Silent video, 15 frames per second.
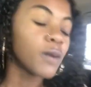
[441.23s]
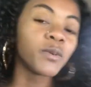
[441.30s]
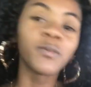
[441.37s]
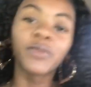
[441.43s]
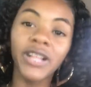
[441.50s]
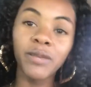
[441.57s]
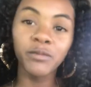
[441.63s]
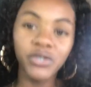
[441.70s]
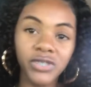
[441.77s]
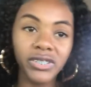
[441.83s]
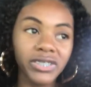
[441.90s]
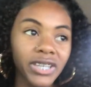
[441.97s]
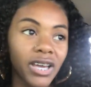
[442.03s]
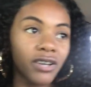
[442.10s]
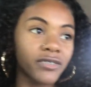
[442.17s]
I'm gonna play music
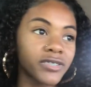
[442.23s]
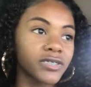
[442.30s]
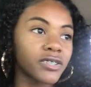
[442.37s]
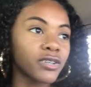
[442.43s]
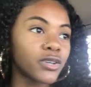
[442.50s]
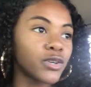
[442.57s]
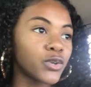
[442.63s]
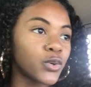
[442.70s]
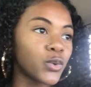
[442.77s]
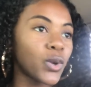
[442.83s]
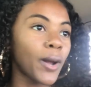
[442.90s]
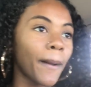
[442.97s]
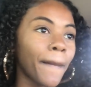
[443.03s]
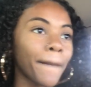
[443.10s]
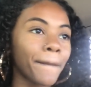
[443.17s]
now, so
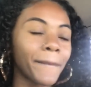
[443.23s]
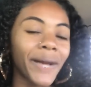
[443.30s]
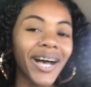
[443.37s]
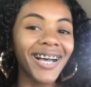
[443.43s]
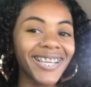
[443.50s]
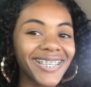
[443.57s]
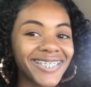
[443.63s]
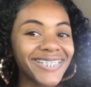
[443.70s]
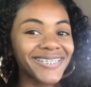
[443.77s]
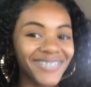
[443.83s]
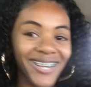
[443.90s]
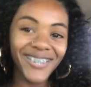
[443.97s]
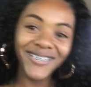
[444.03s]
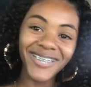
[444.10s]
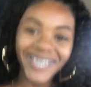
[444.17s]
bye, so
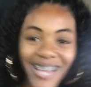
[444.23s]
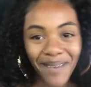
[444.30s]
I don't get